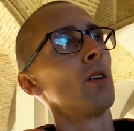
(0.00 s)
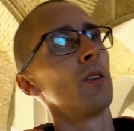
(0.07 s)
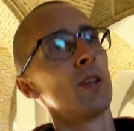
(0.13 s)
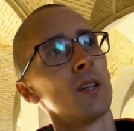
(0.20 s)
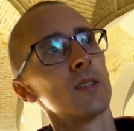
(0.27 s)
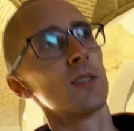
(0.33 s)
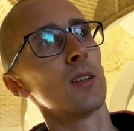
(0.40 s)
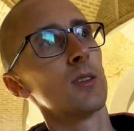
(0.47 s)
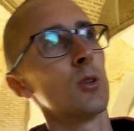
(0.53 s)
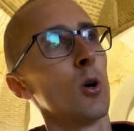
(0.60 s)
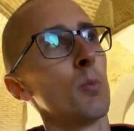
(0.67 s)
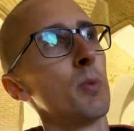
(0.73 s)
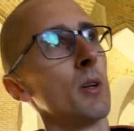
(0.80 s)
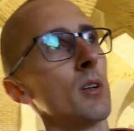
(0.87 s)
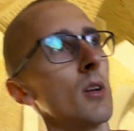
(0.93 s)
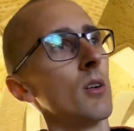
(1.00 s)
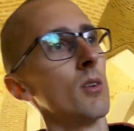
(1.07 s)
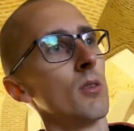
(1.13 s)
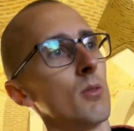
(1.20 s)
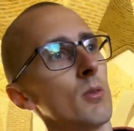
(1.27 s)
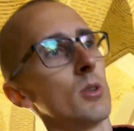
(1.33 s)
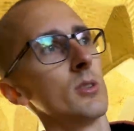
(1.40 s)
this topic.
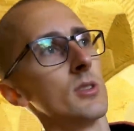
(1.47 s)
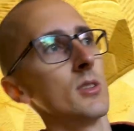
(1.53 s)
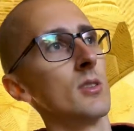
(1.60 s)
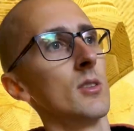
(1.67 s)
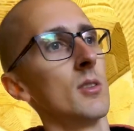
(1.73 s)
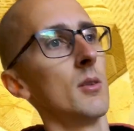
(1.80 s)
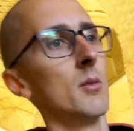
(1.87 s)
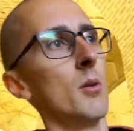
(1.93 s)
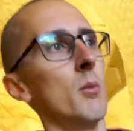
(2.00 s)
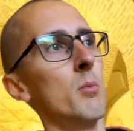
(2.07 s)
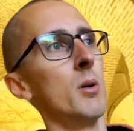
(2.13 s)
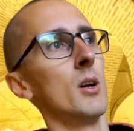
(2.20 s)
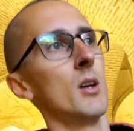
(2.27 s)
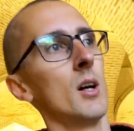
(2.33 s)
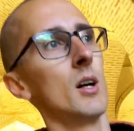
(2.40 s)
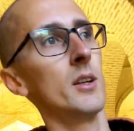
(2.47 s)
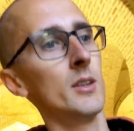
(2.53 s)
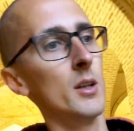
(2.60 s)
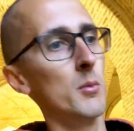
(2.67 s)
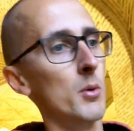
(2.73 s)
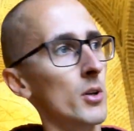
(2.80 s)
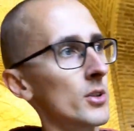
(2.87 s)
What's behind the
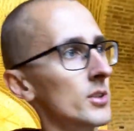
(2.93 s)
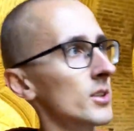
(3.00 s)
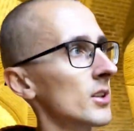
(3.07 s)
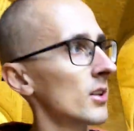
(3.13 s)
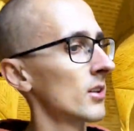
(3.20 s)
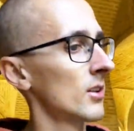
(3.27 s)
mosque?